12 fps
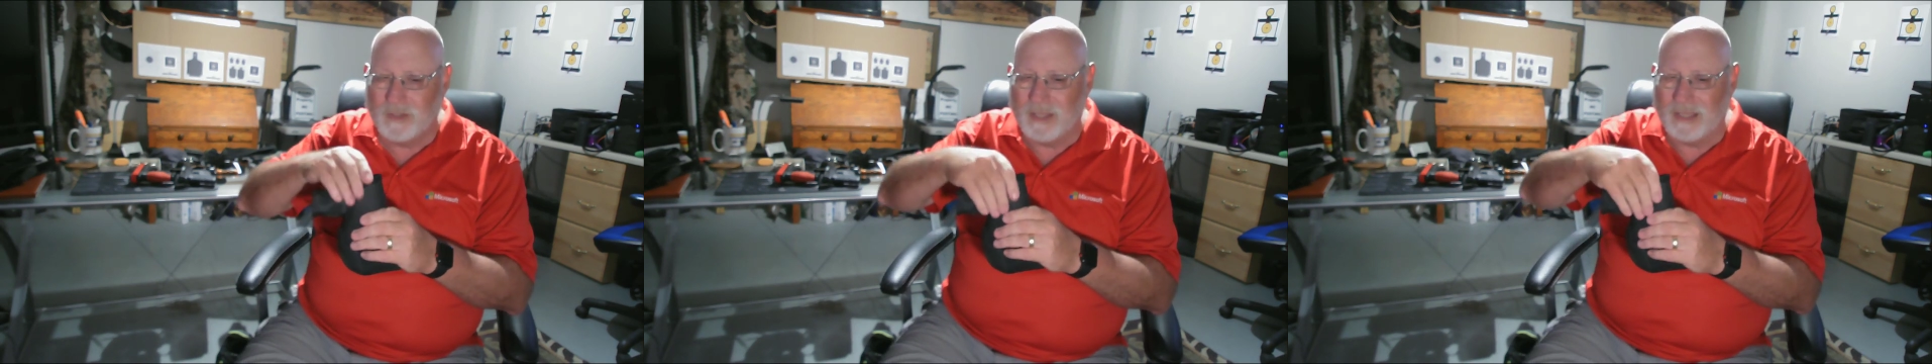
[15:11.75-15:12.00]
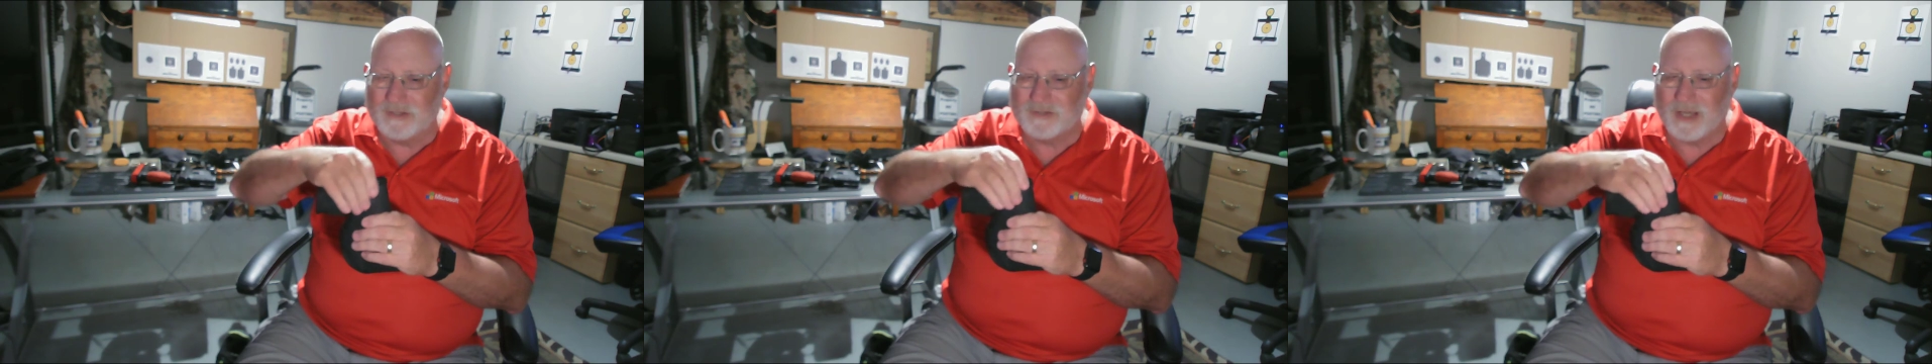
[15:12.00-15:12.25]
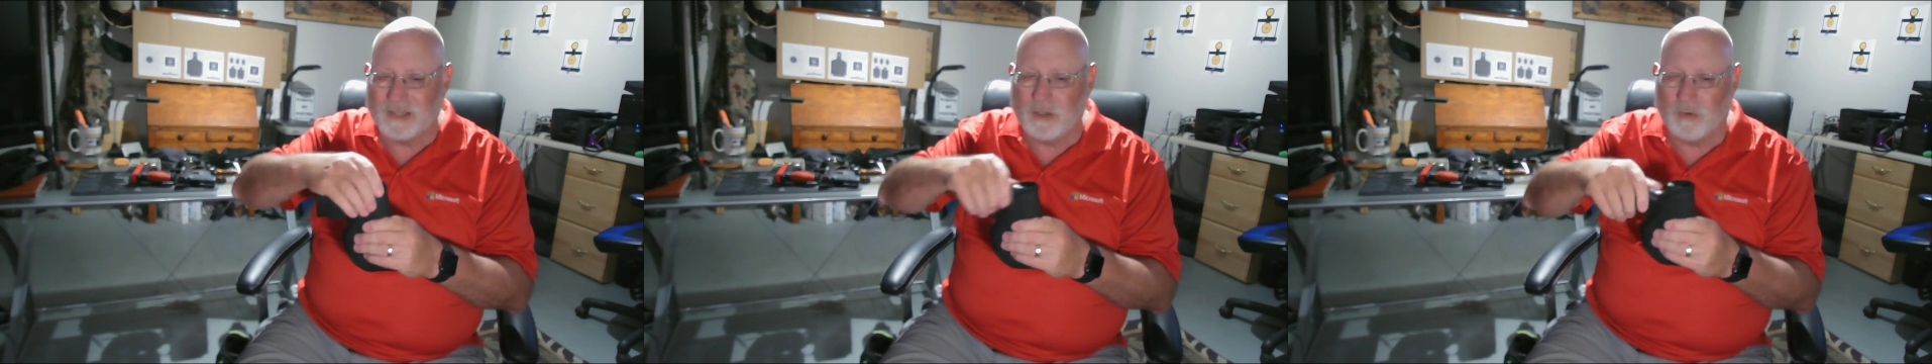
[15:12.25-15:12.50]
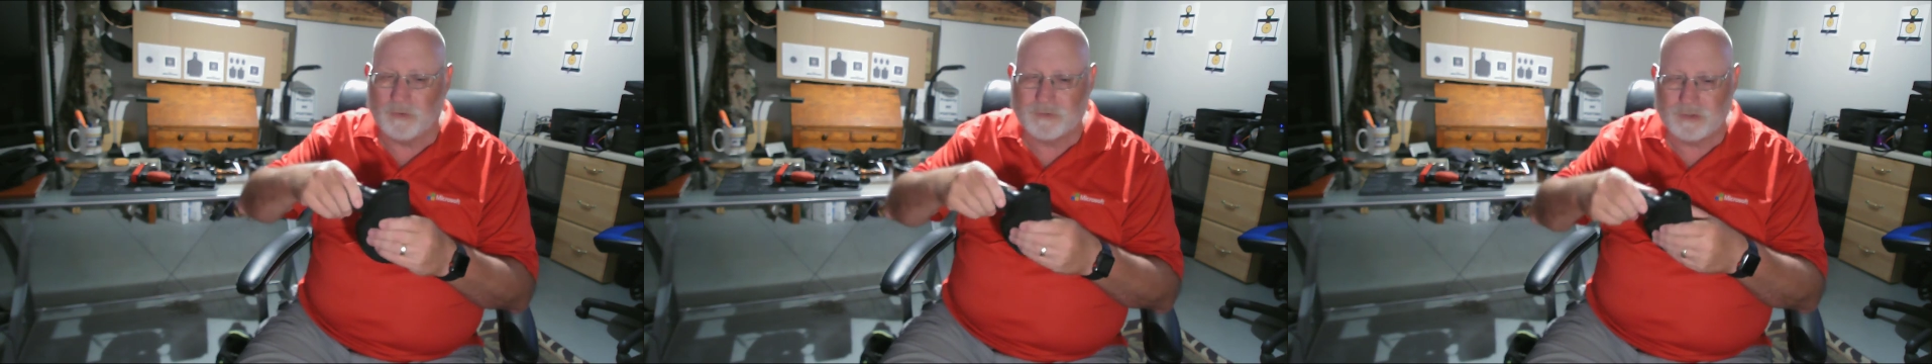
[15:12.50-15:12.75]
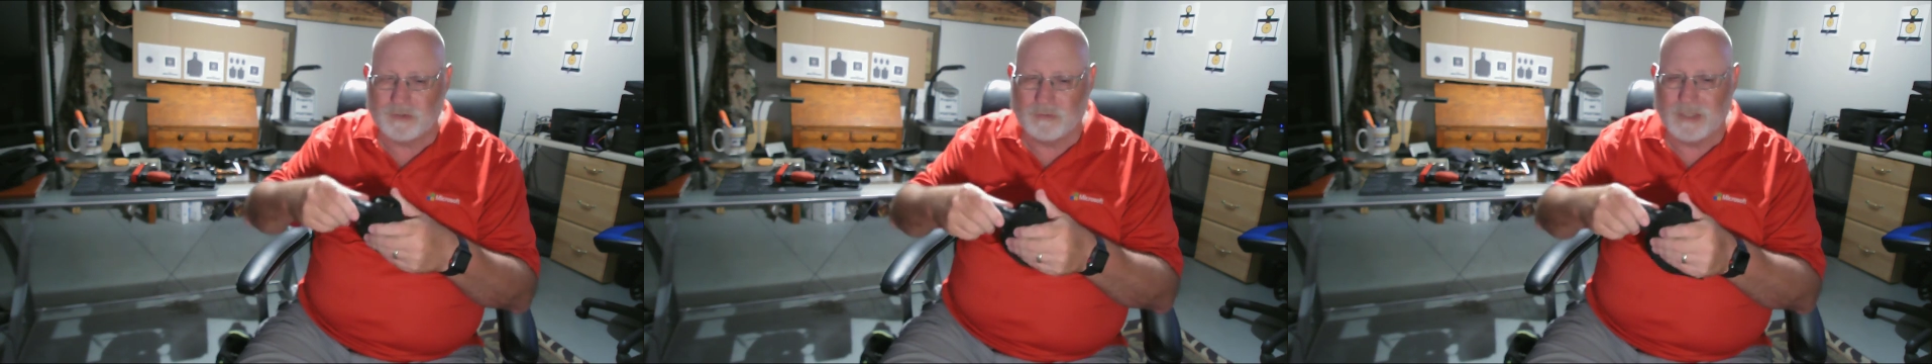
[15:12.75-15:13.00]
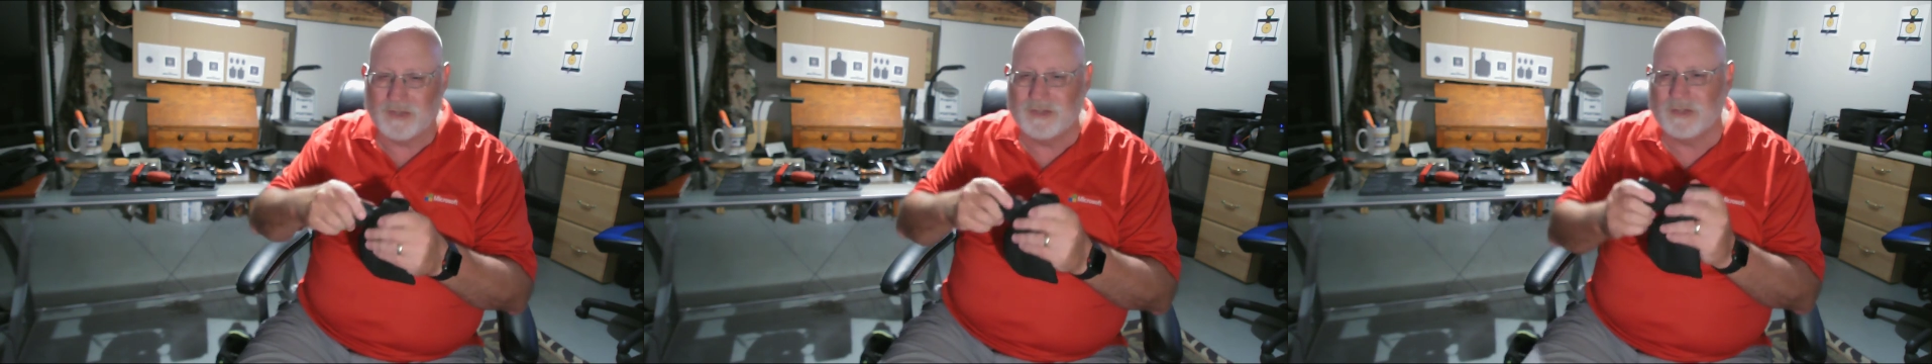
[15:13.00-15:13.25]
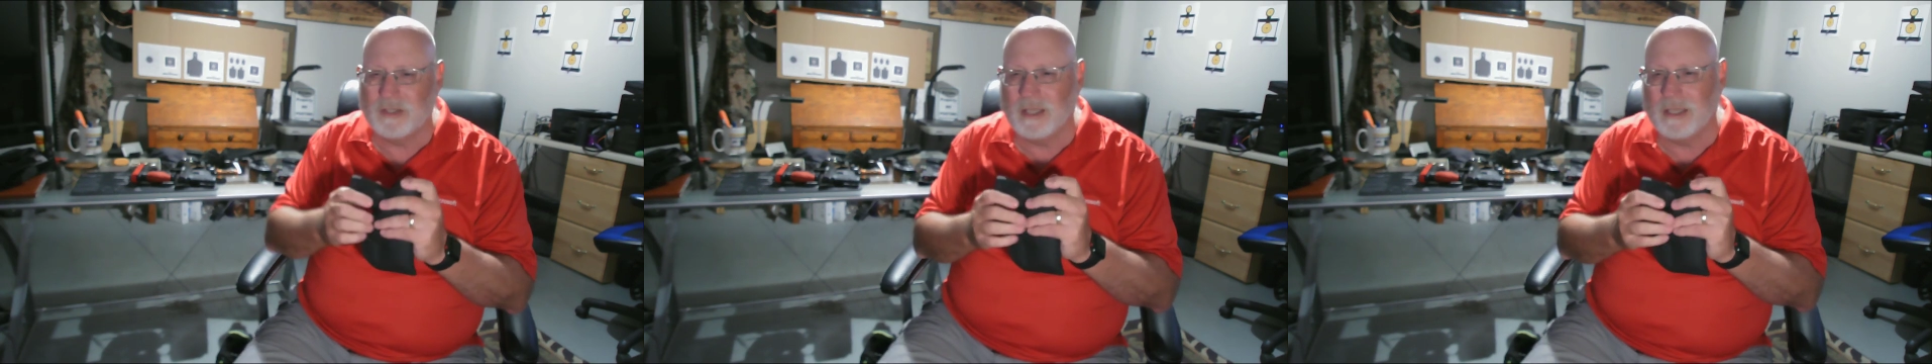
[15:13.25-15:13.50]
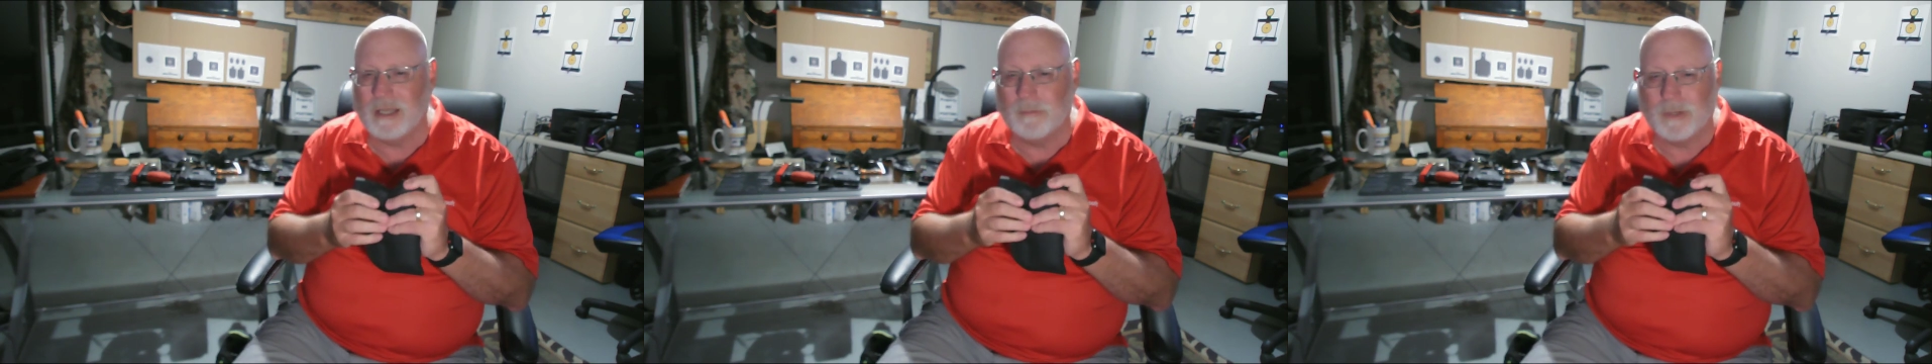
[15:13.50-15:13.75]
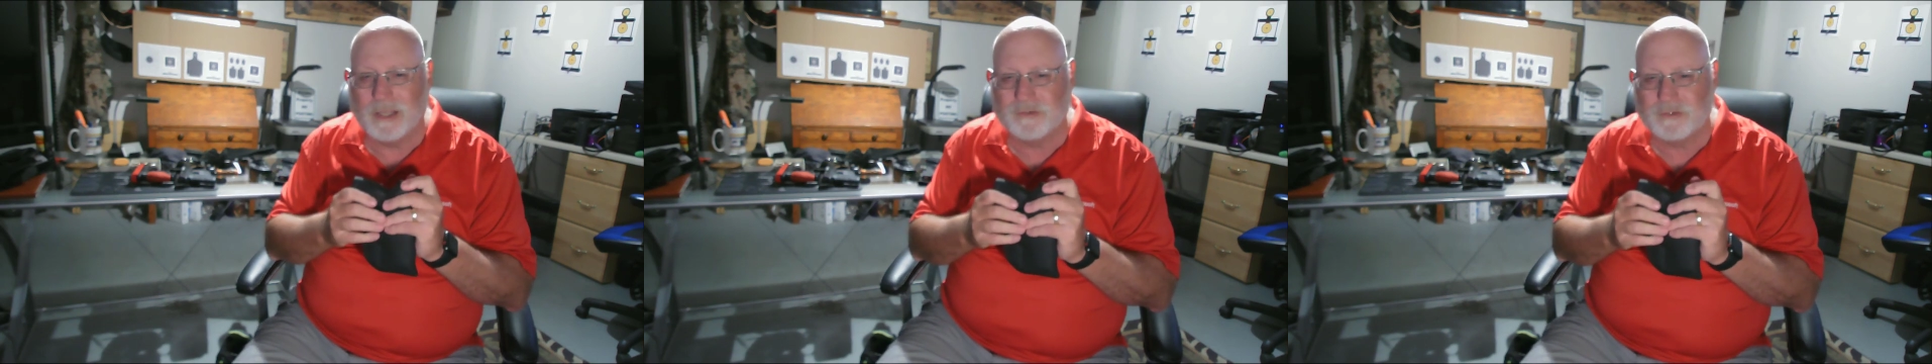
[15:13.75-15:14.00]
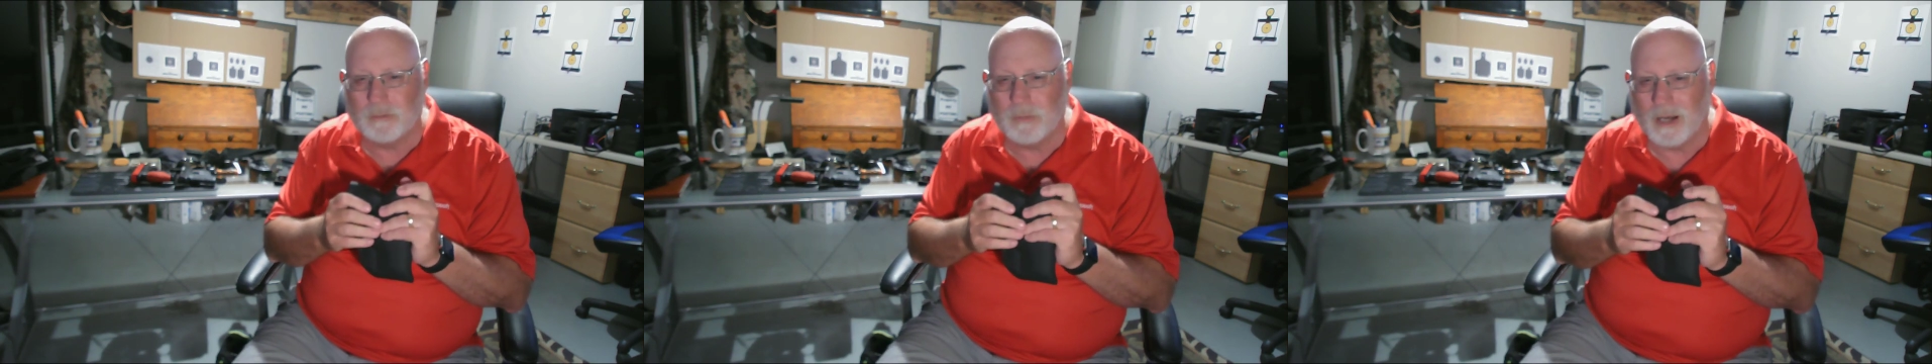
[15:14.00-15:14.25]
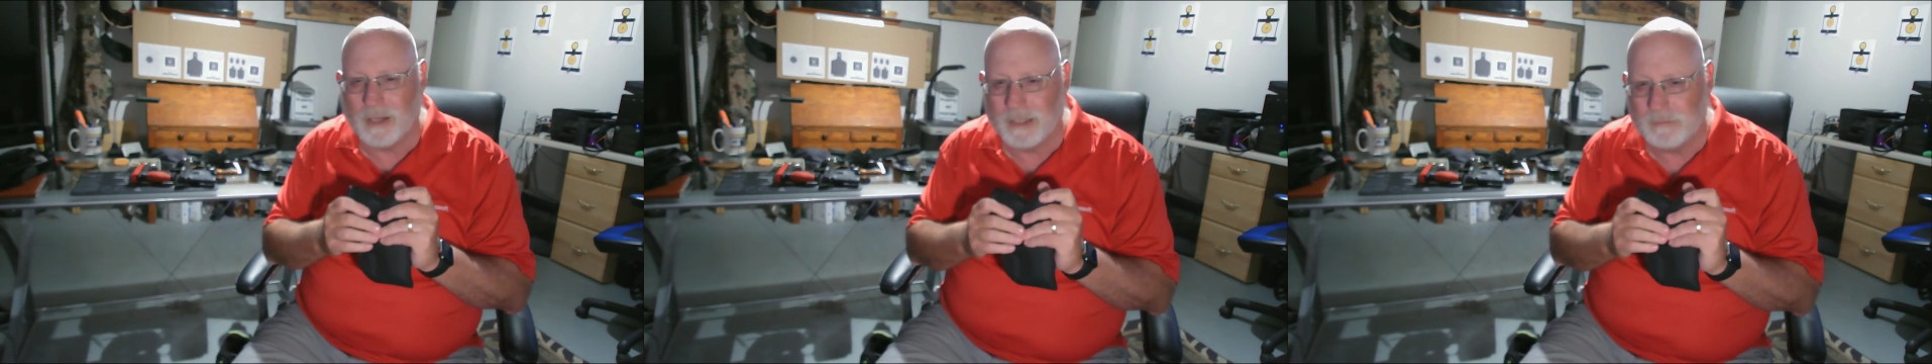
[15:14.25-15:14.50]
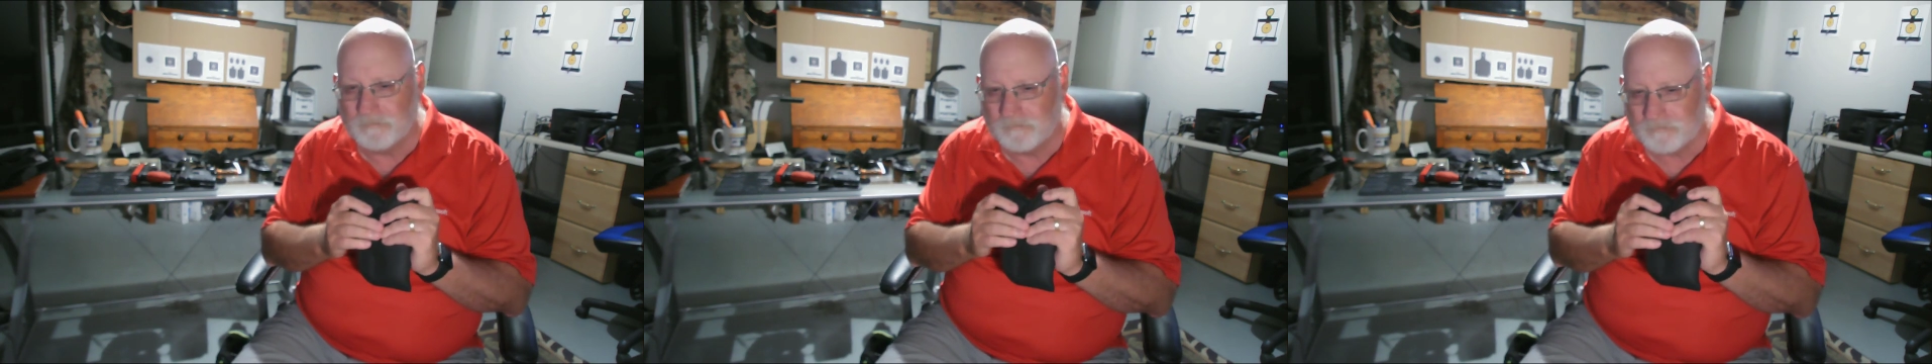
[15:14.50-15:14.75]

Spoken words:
inside the holster, so nothing's going to get up against your body.